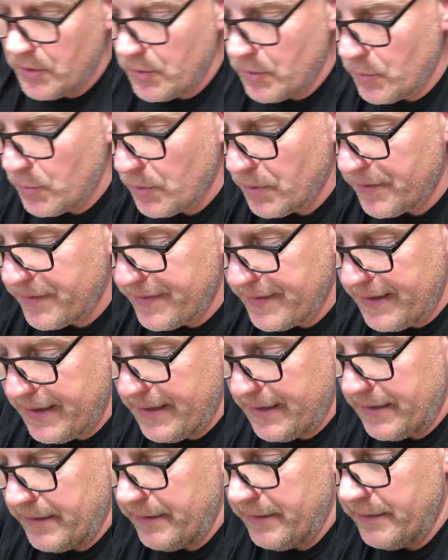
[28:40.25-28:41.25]
will
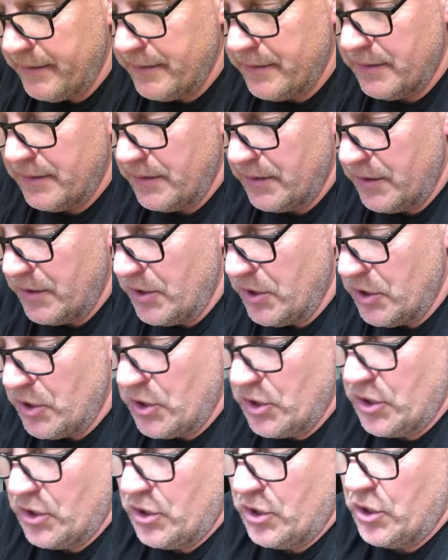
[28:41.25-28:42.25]
then
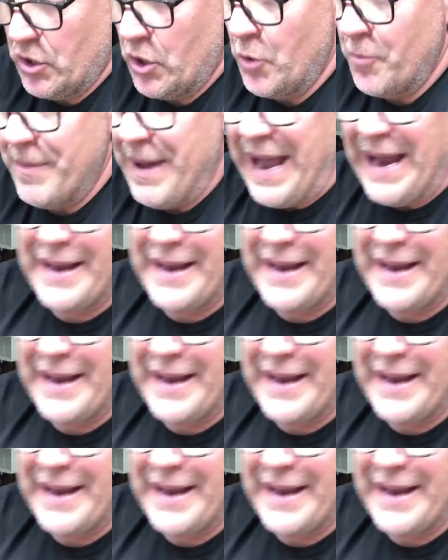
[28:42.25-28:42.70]
go back